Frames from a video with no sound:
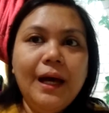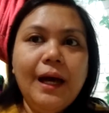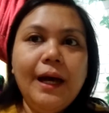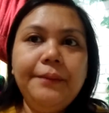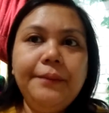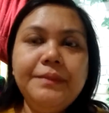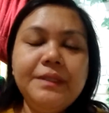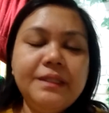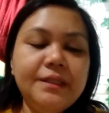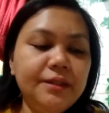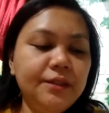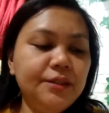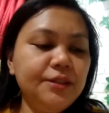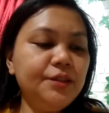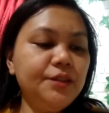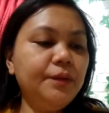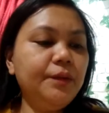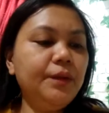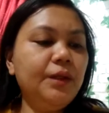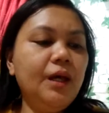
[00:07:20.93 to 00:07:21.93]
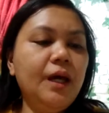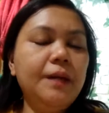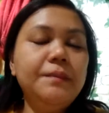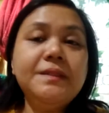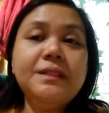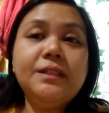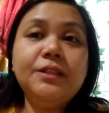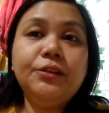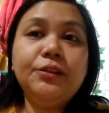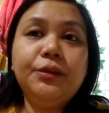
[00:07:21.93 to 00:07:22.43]
I'm
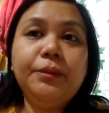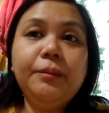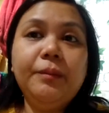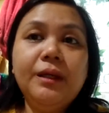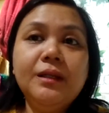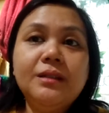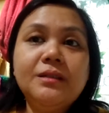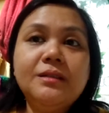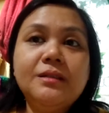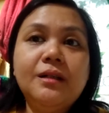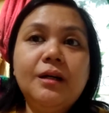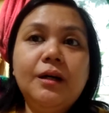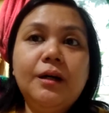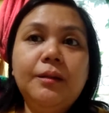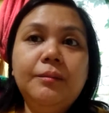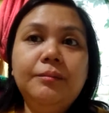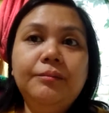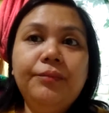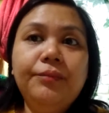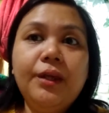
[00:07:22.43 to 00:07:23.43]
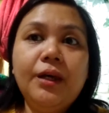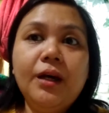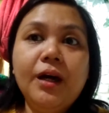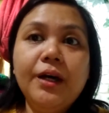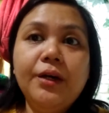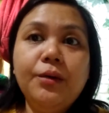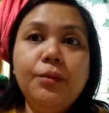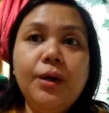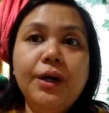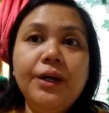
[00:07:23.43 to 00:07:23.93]
still to make some
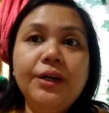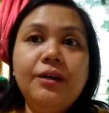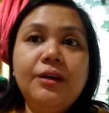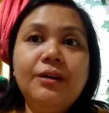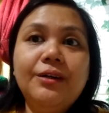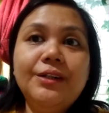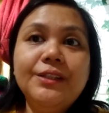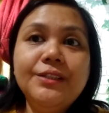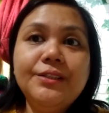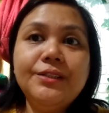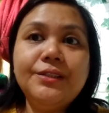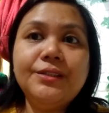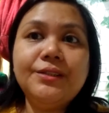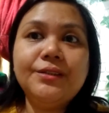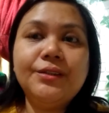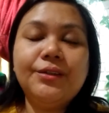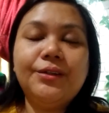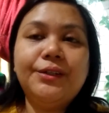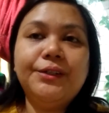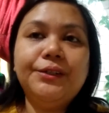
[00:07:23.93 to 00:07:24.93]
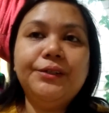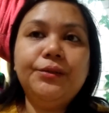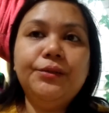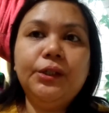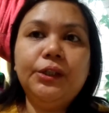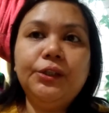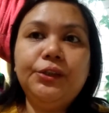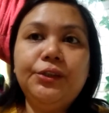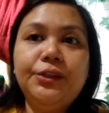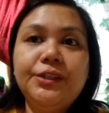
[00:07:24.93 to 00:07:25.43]
DIY cards or
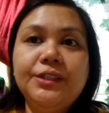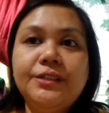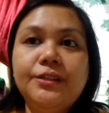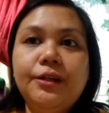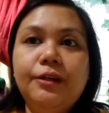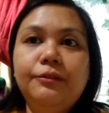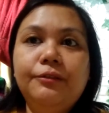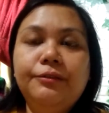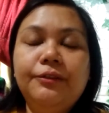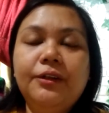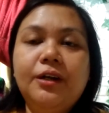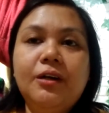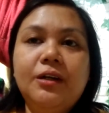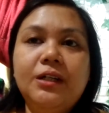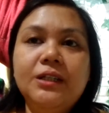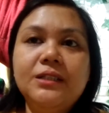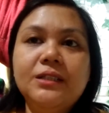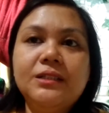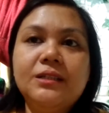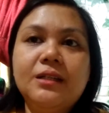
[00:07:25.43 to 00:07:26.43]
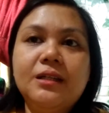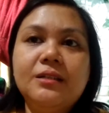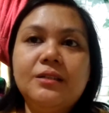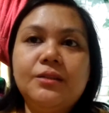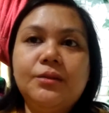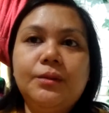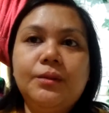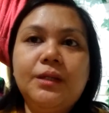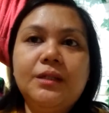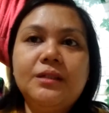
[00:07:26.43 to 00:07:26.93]
do it yourself cards as
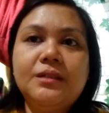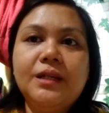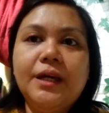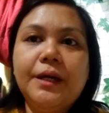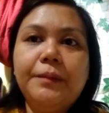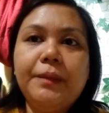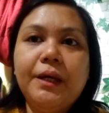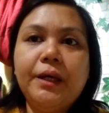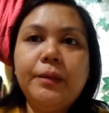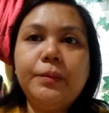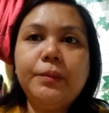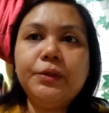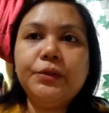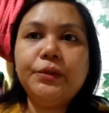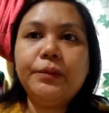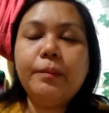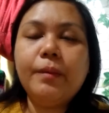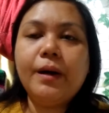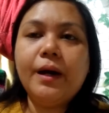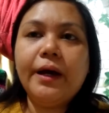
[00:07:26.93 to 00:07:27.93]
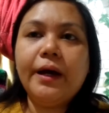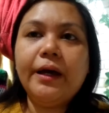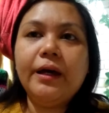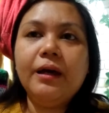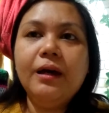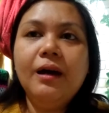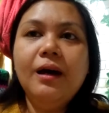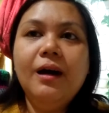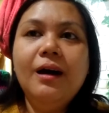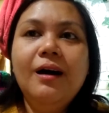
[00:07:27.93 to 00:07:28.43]
soon as I'm able to buy
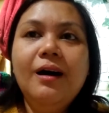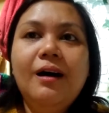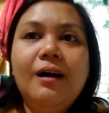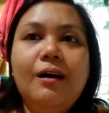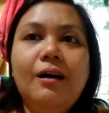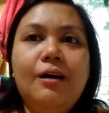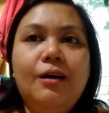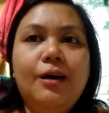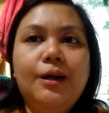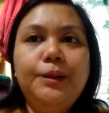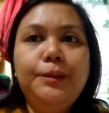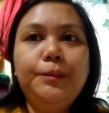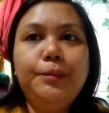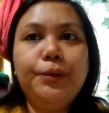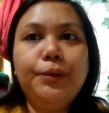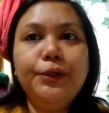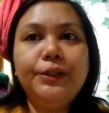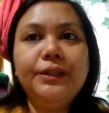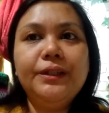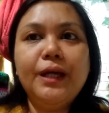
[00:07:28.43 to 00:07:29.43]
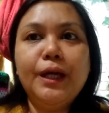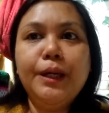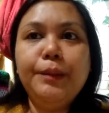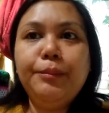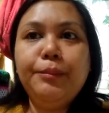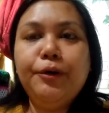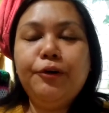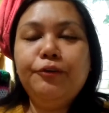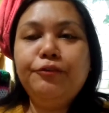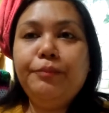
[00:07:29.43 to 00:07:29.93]
a cardboard type
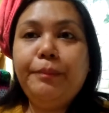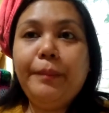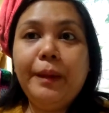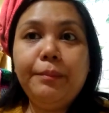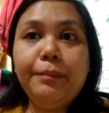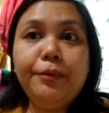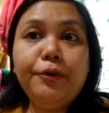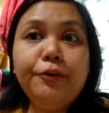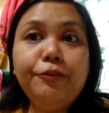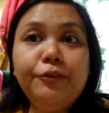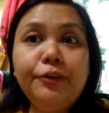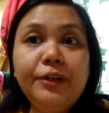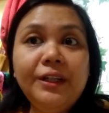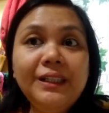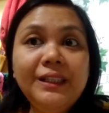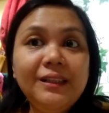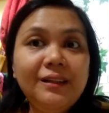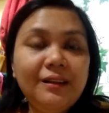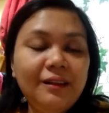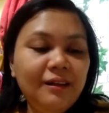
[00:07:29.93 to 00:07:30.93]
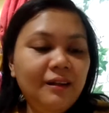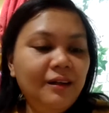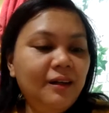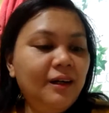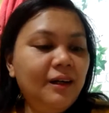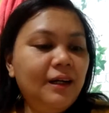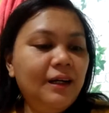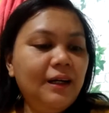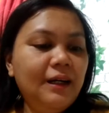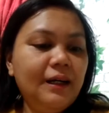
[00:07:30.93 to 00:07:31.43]
of paper for it.
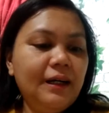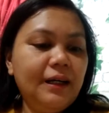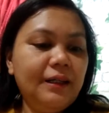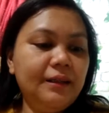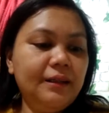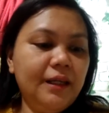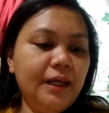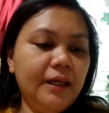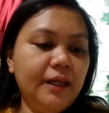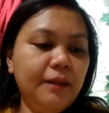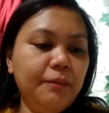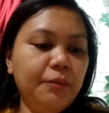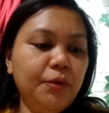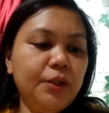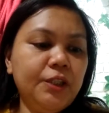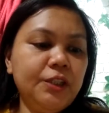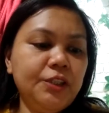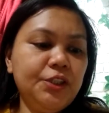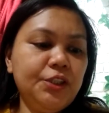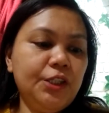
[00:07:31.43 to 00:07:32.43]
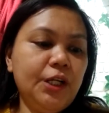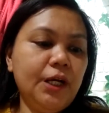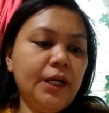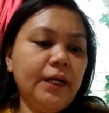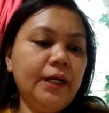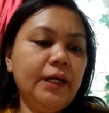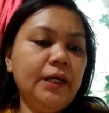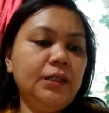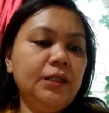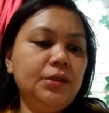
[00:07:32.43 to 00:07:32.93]
And then I'm gonna
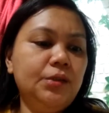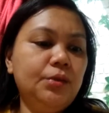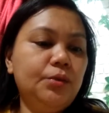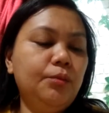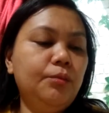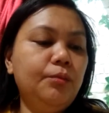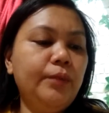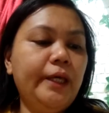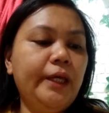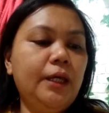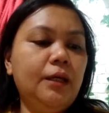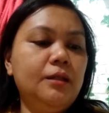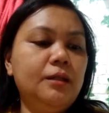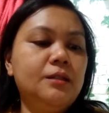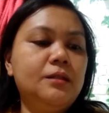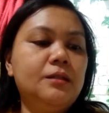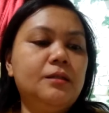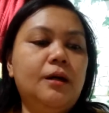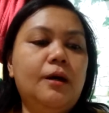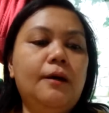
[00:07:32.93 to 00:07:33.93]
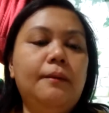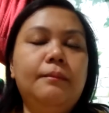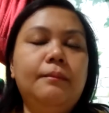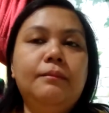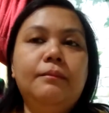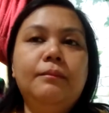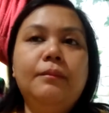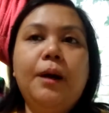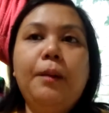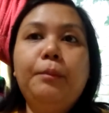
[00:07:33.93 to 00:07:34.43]
try to make
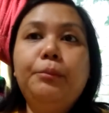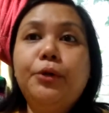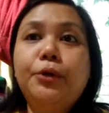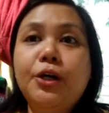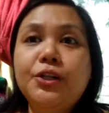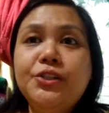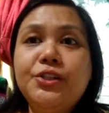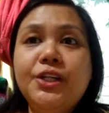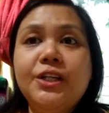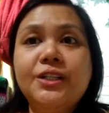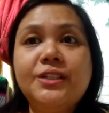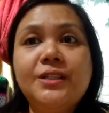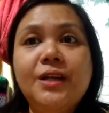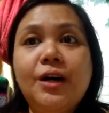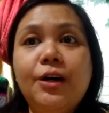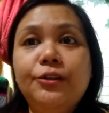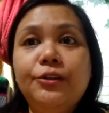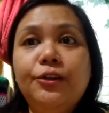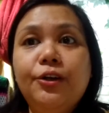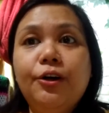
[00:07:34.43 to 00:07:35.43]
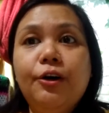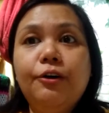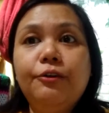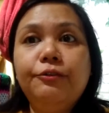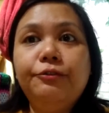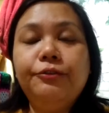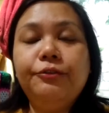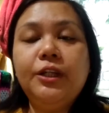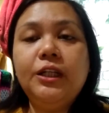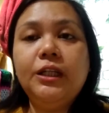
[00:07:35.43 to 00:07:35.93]
some projects out
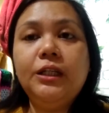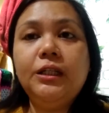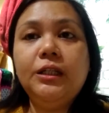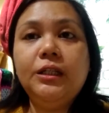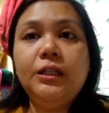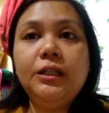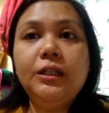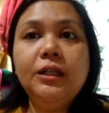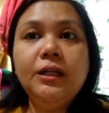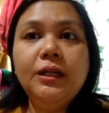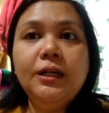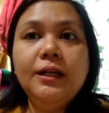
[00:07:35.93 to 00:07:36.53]
of the